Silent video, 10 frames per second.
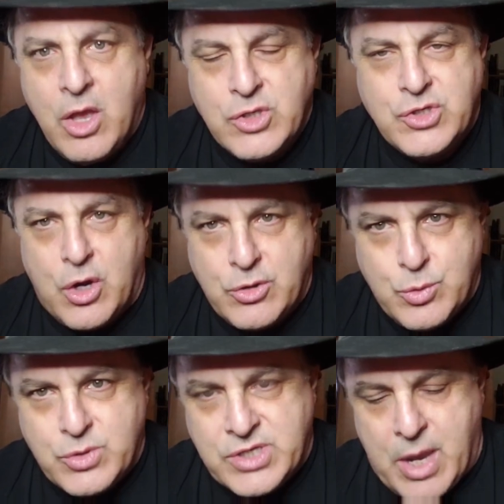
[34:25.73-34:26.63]
and started
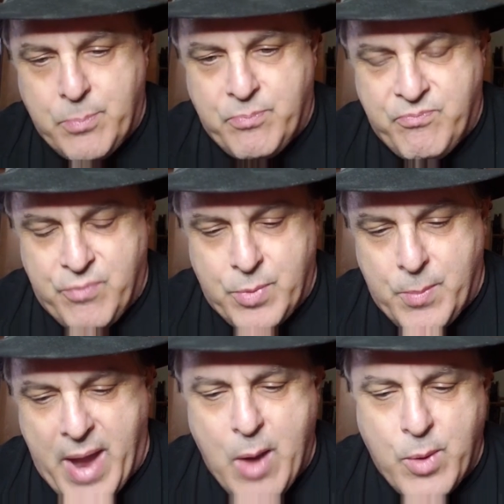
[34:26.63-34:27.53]
to escape from the
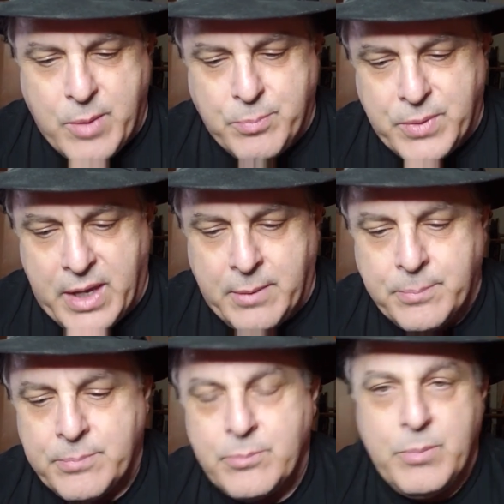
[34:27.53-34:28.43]
bi-wing plane,
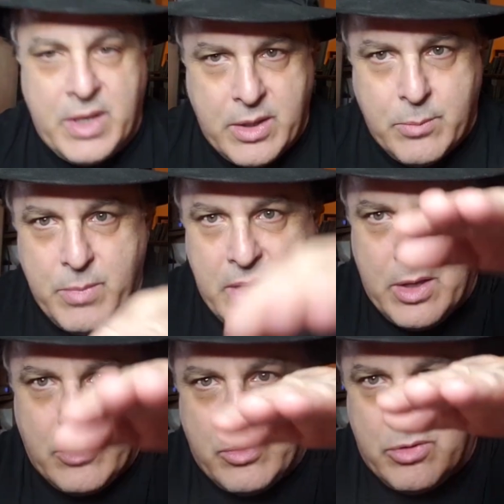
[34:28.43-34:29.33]

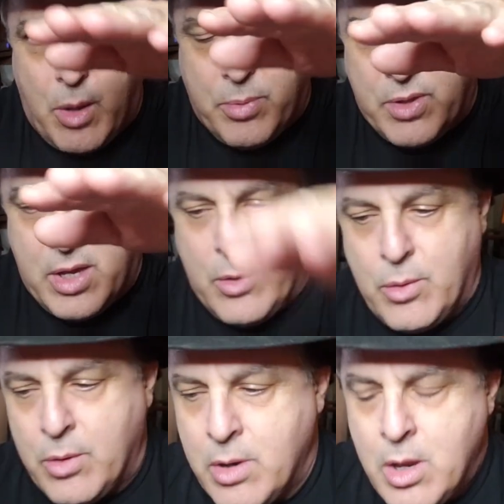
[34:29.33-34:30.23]
meaning a
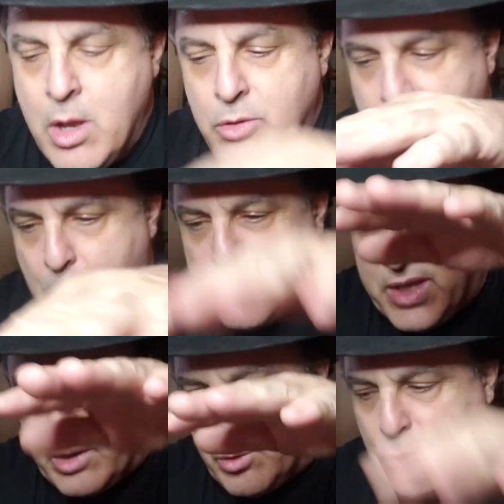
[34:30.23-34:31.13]

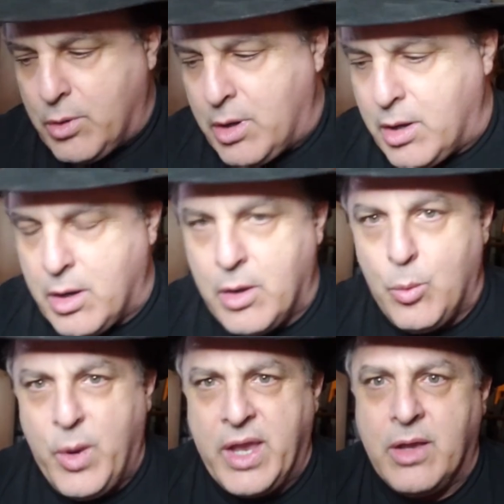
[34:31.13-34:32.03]
double-decker
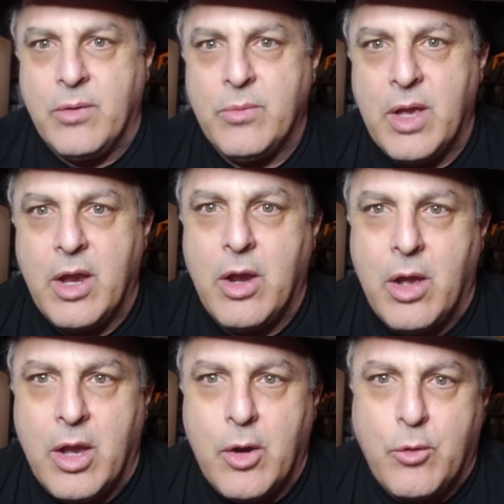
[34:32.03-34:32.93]
wing
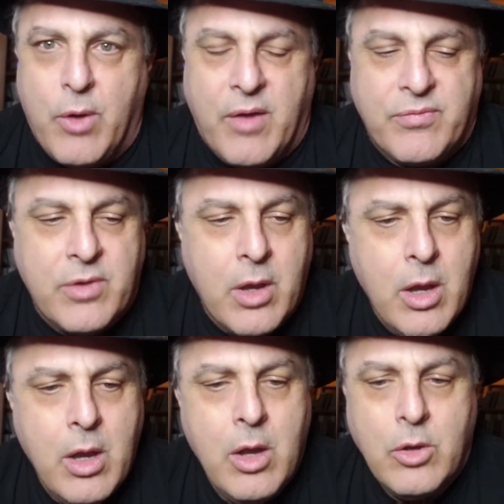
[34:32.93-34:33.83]
aircraft,
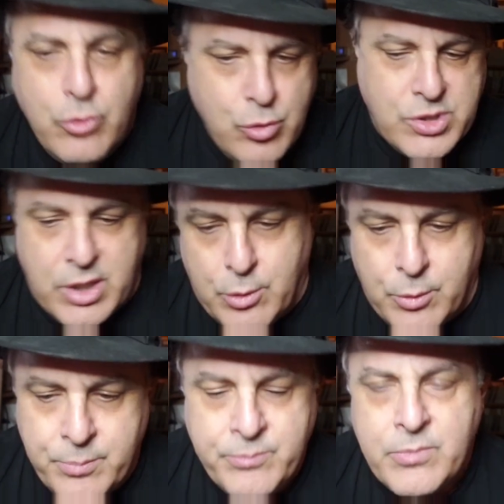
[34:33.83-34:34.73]
two-seater.